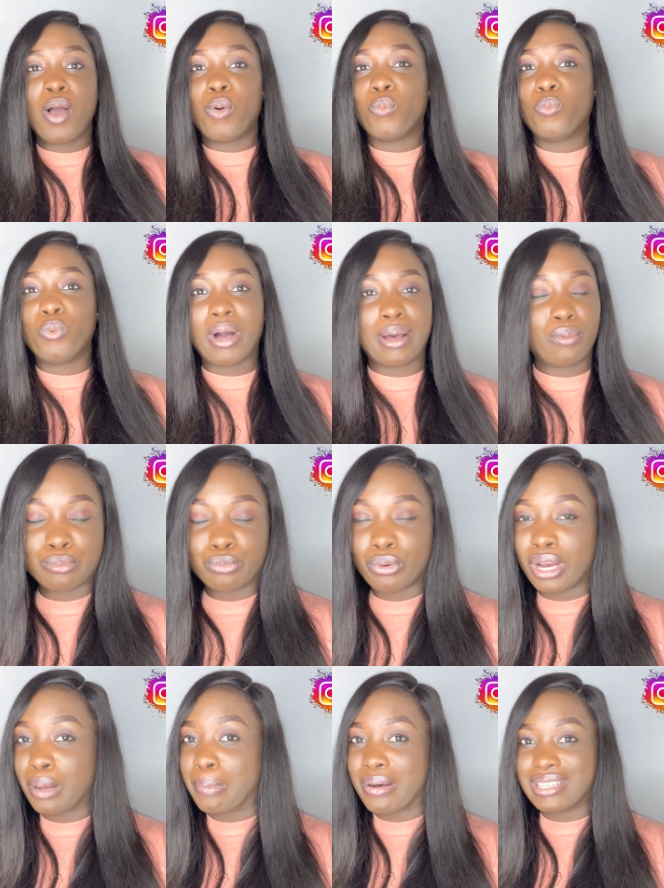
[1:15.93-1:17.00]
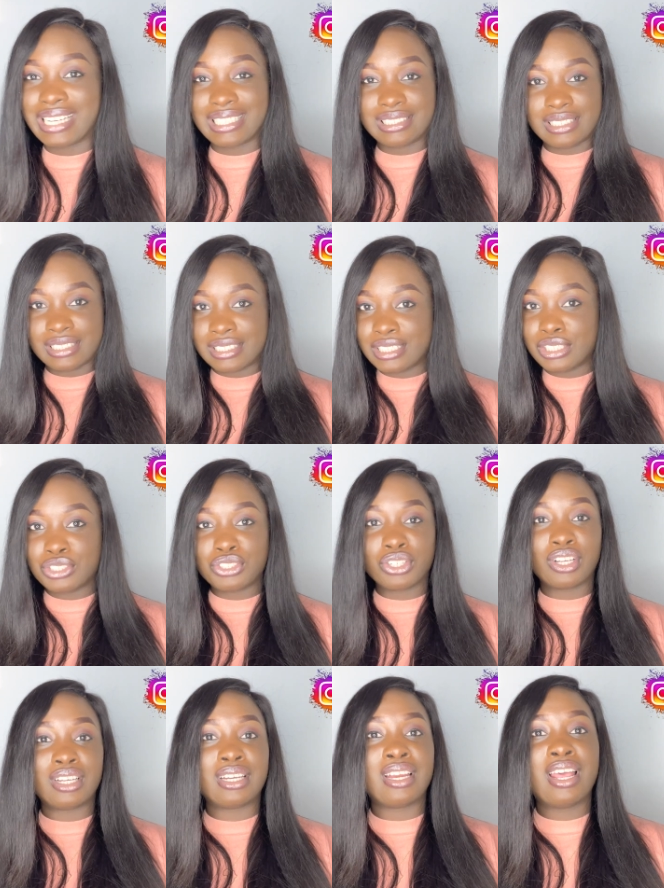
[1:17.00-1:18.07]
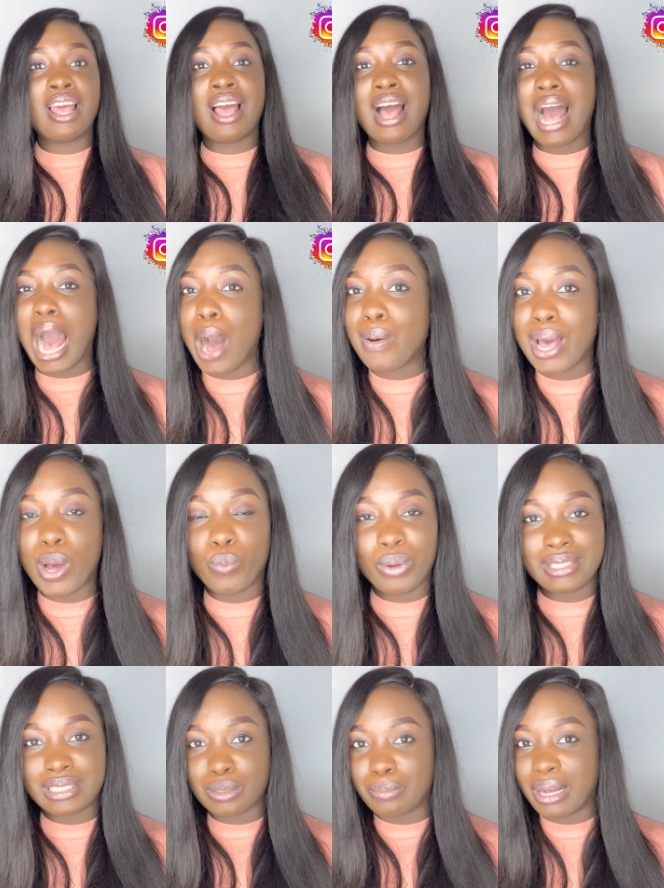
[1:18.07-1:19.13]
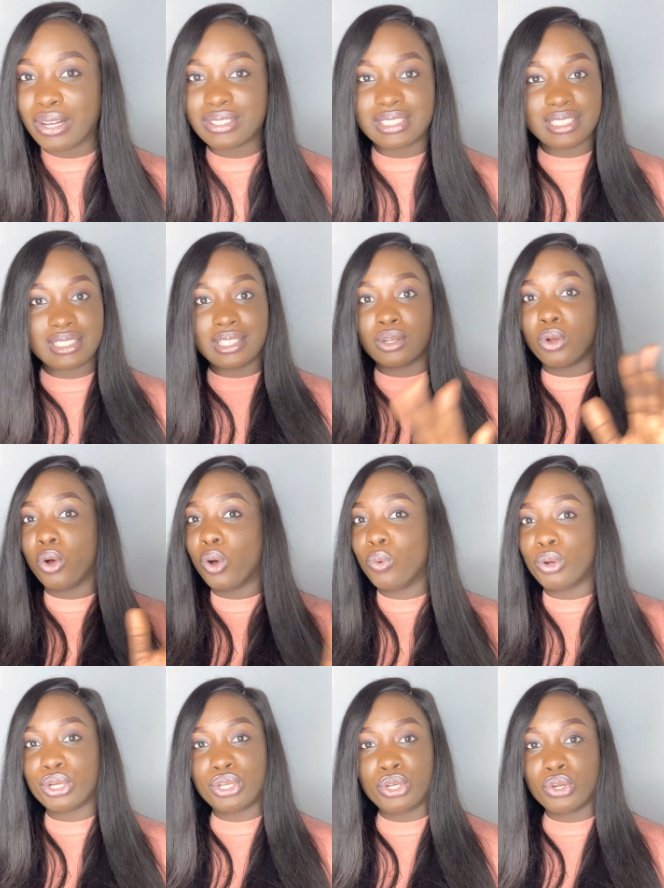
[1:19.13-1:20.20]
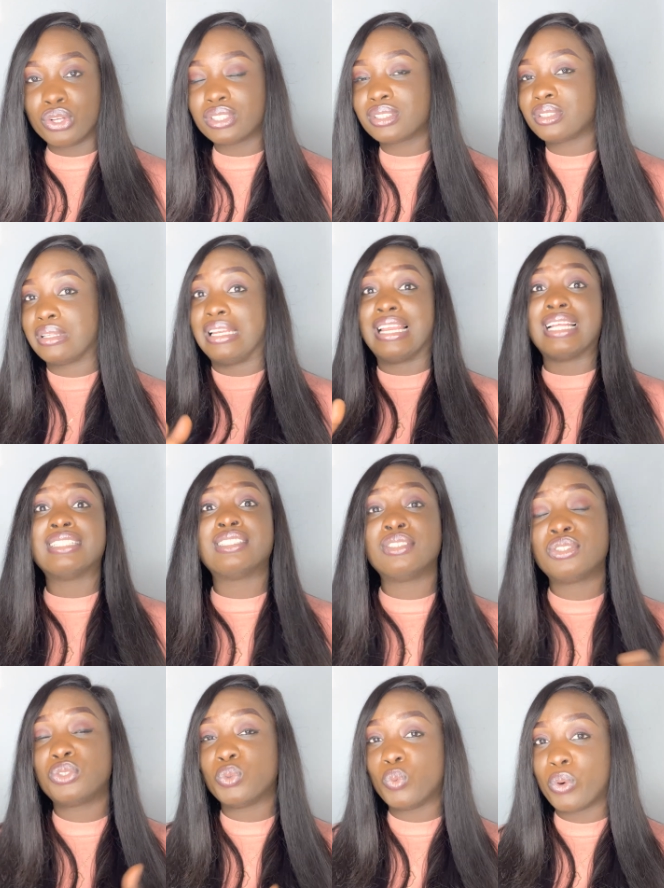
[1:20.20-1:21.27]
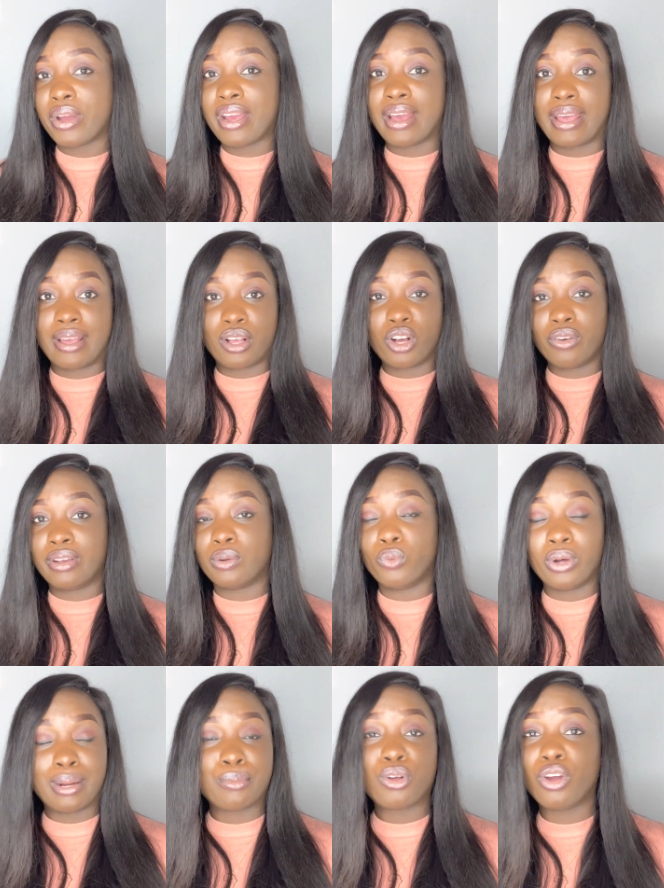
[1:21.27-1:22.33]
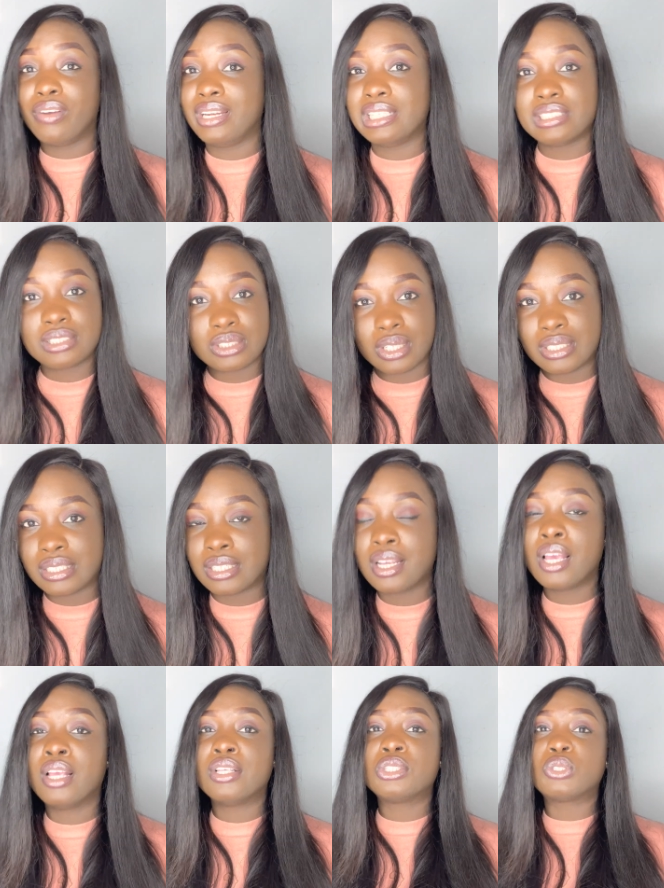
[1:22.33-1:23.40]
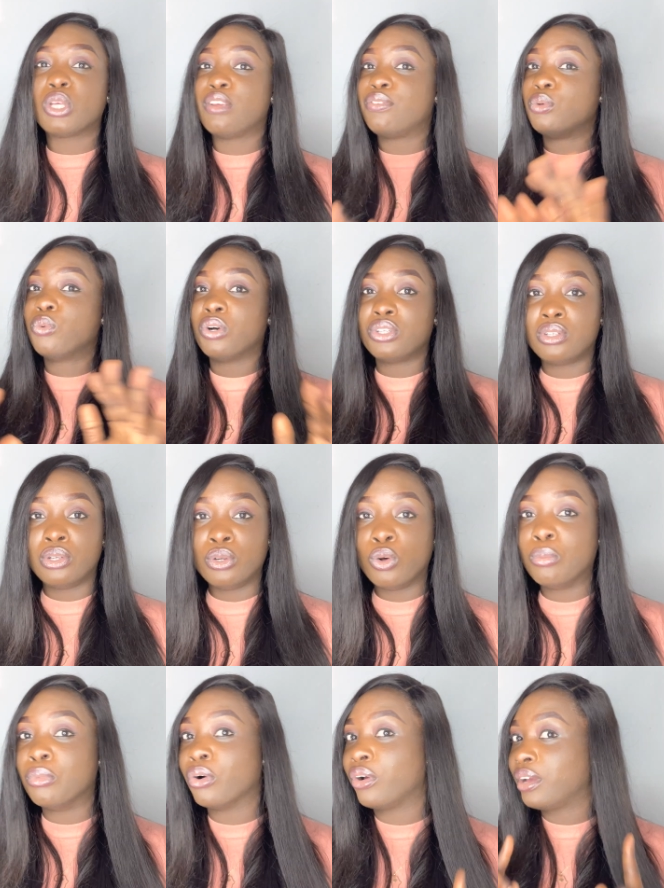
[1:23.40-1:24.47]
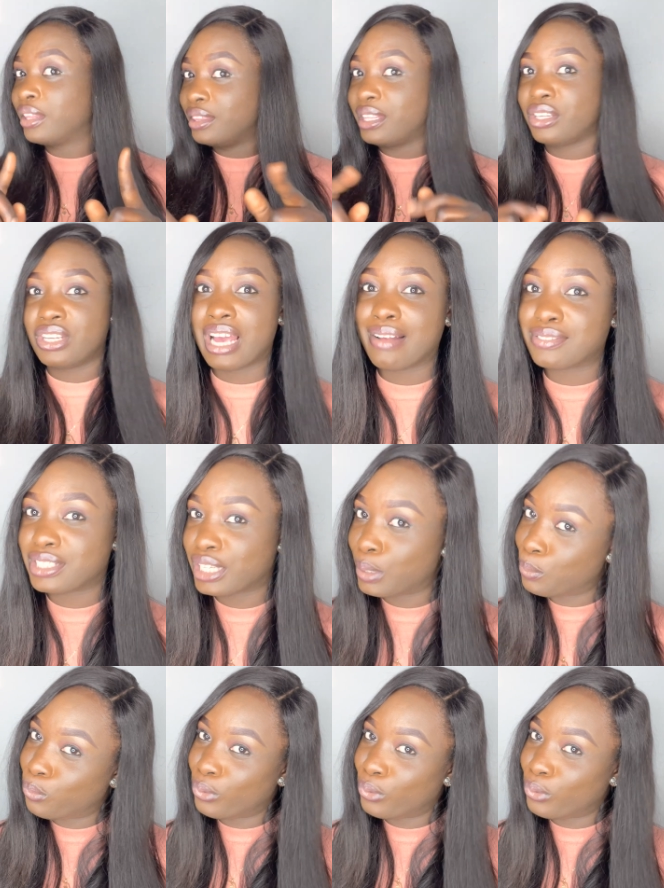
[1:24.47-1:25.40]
what brought about that decision, how I went about it and all whatnot, landing to what I'm currently studying. So if you want to know more, then you have to keep